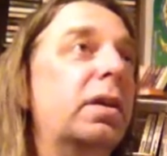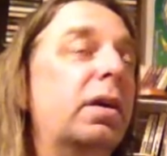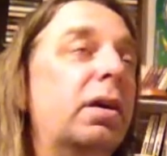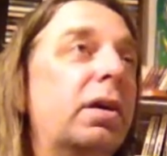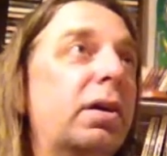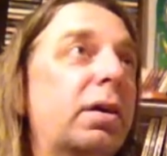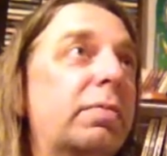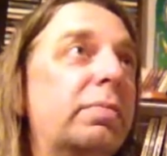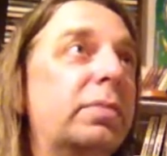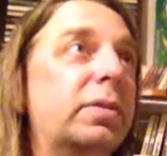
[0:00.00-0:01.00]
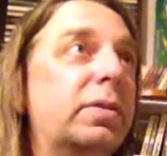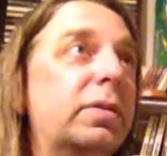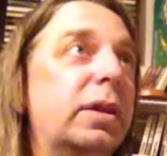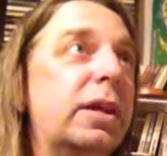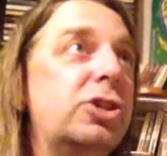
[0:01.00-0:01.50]
for
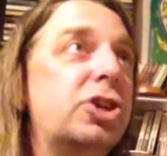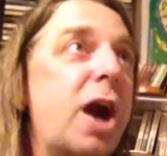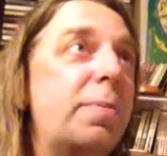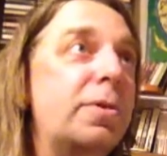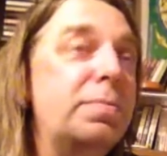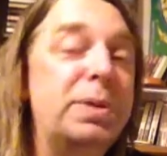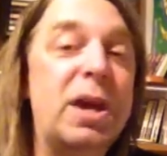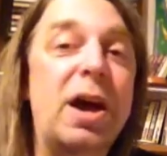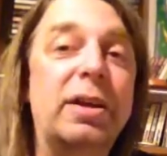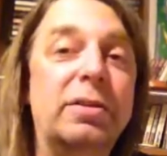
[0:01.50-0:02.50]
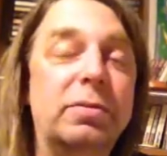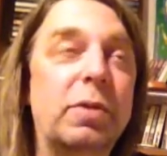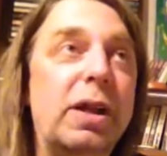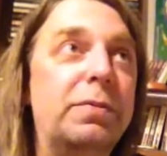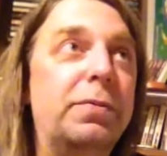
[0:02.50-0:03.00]
each goblin behind
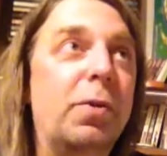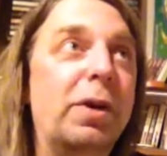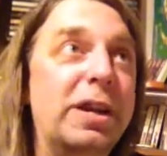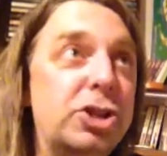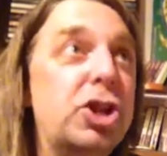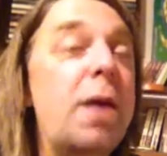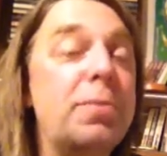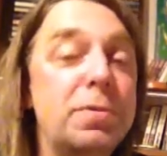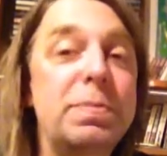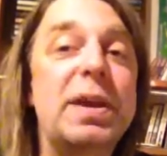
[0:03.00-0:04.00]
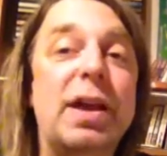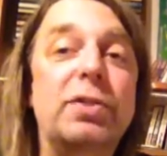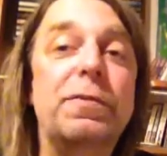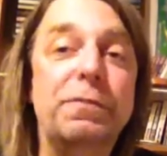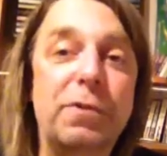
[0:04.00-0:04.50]

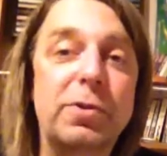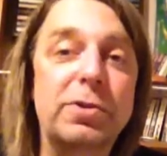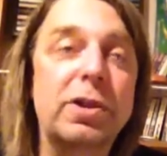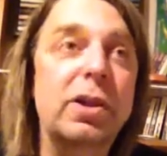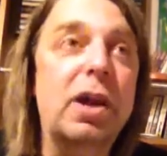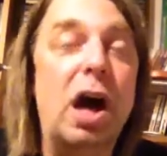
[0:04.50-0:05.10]
the first,